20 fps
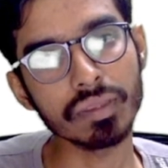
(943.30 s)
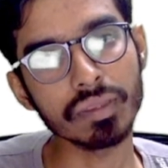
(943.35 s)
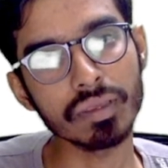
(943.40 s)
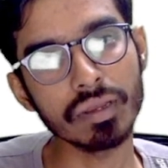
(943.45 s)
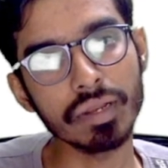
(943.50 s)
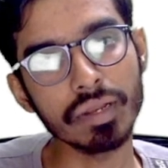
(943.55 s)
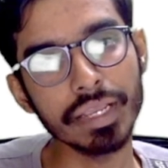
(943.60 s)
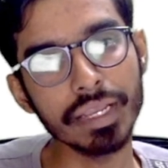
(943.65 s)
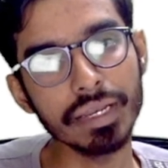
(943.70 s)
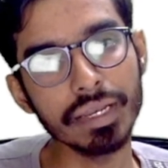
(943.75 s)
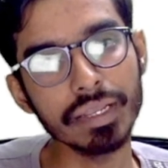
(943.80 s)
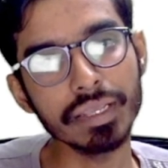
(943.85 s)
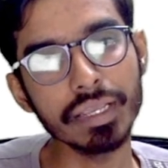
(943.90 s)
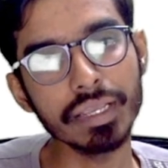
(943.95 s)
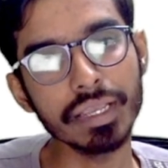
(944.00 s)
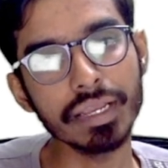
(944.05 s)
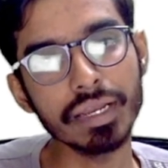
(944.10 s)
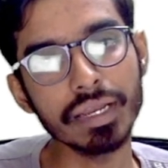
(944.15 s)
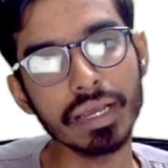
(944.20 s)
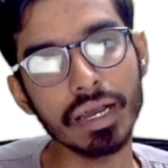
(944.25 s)
right?
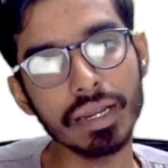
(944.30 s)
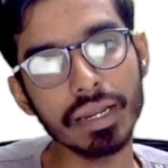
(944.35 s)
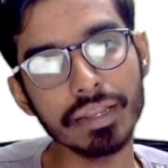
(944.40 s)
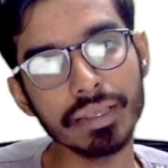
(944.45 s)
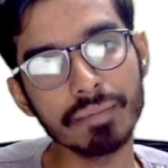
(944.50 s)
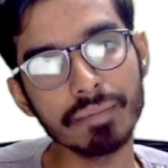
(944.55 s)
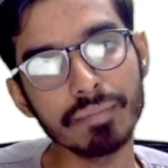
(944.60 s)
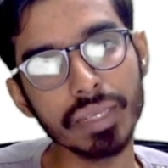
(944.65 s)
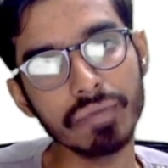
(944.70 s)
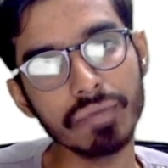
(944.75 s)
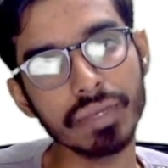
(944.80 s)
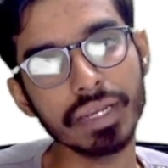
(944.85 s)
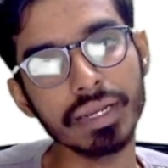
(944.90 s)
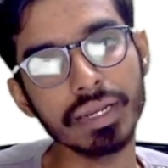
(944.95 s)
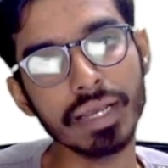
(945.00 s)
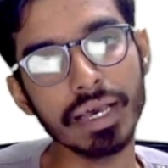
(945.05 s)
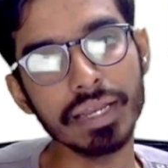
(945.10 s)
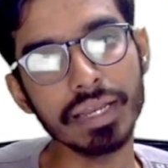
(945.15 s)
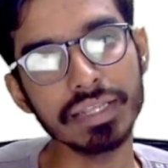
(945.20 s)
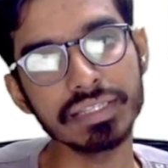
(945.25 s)
A dot MB
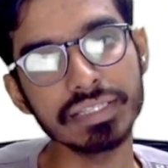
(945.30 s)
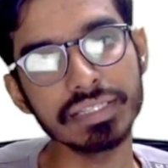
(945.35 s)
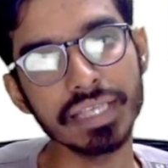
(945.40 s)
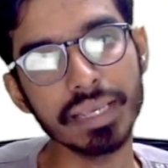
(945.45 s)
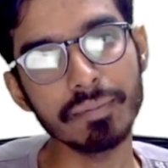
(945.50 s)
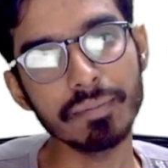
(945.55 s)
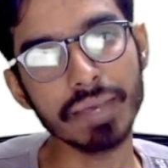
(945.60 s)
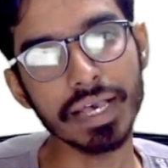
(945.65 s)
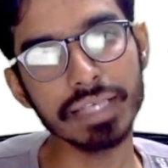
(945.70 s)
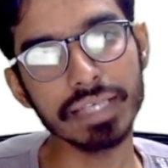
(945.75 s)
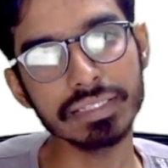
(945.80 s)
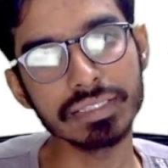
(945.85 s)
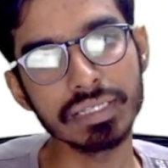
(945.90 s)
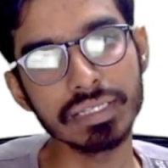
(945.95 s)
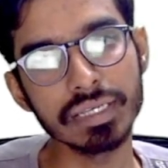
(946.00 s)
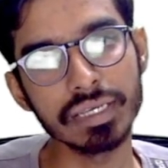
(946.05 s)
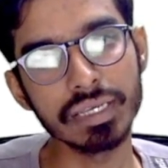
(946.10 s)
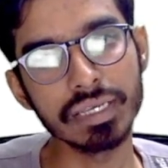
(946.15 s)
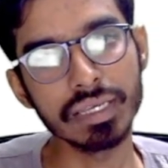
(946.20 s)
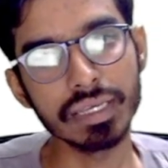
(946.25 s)
vector is same as
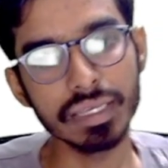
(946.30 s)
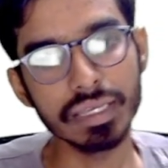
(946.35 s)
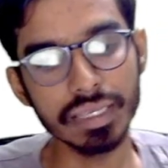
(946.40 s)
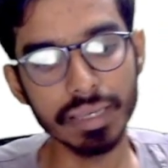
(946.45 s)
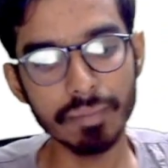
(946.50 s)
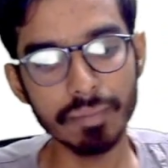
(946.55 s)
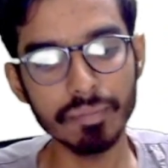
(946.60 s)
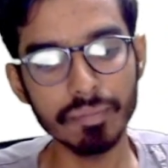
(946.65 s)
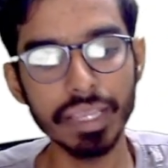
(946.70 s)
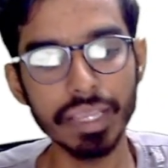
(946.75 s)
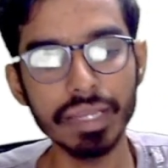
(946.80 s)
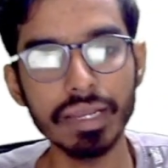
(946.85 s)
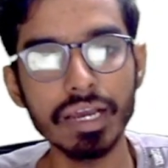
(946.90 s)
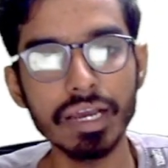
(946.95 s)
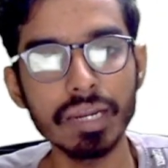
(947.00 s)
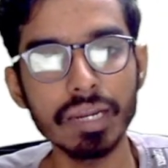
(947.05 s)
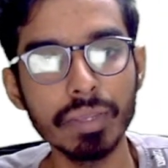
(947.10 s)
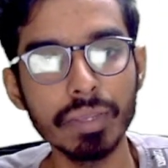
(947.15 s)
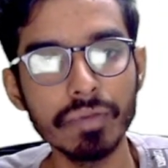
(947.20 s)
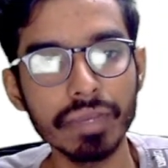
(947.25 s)
MA
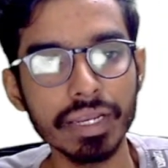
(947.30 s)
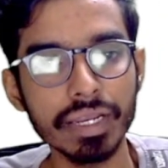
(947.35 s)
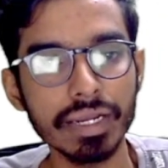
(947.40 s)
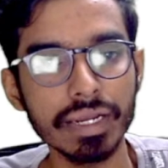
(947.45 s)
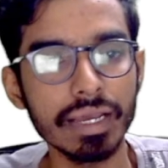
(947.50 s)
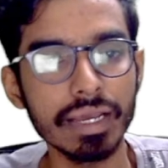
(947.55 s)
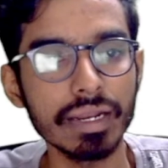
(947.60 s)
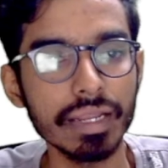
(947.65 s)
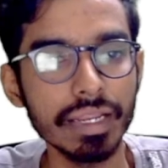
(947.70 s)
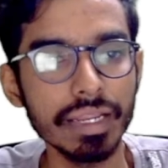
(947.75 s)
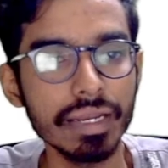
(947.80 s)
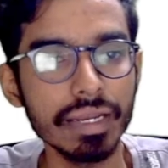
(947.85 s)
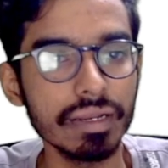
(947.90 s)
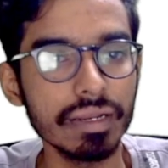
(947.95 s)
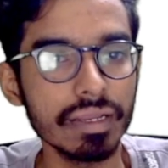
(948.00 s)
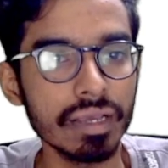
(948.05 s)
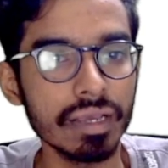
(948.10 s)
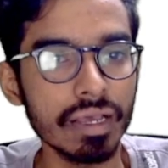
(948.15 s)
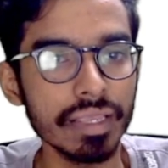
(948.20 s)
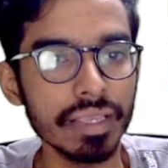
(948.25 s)
dot B vector, right?
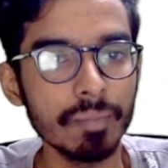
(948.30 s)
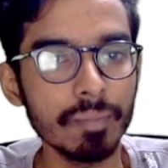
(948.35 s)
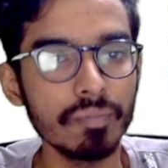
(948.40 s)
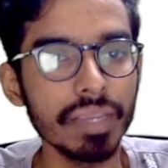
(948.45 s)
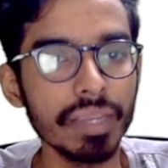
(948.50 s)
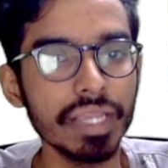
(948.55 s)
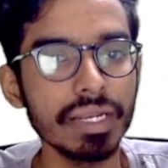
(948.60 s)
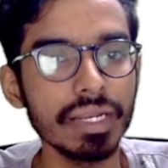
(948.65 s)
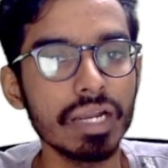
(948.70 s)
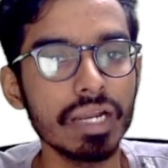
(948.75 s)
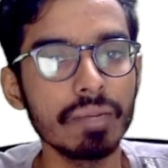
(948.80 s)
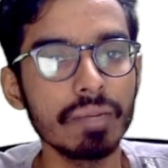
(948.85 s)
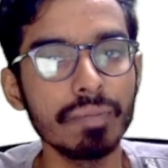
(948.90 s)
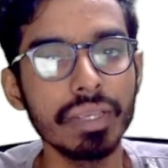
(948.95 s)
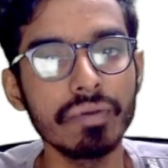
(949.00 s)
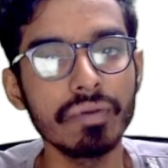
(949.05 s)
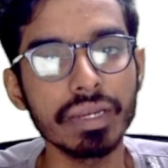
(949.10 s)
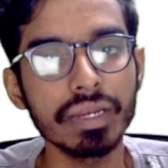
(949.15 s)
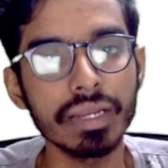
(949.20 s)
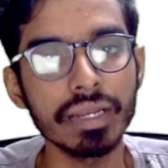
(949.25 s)
MA dot B
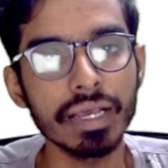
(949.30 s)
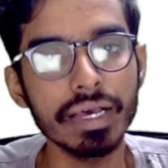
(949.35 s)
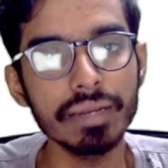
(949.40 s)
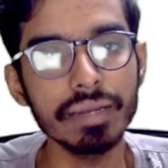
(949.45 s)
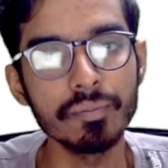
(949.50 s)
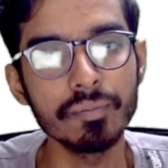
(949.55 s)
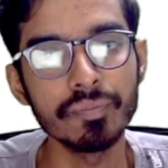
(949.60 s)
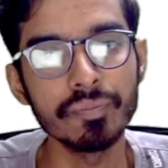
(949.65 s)
vector,